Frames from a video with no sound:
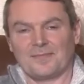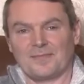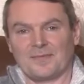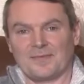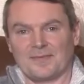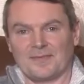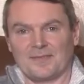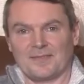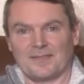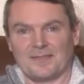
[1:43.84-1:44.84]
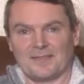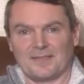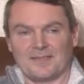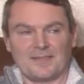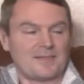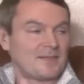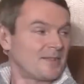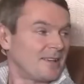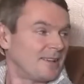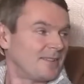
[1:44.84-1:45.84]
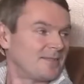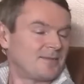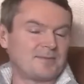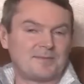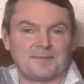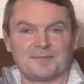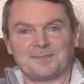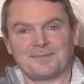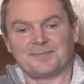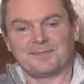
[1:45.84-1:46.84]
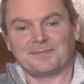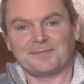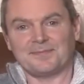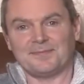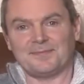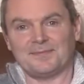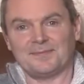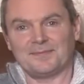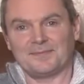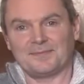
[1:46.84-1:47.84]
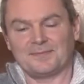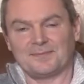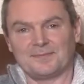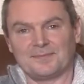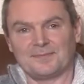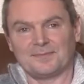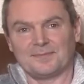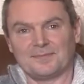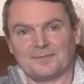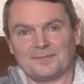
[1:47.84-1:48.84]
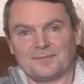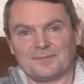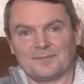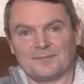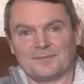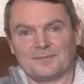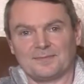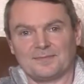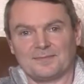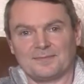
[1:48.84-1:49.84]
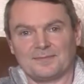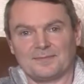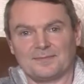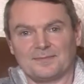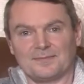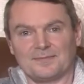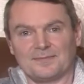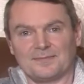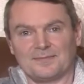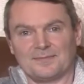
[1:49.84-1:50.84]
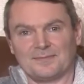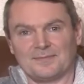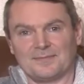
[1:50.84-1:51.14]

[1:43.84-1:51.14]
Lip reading: (silent)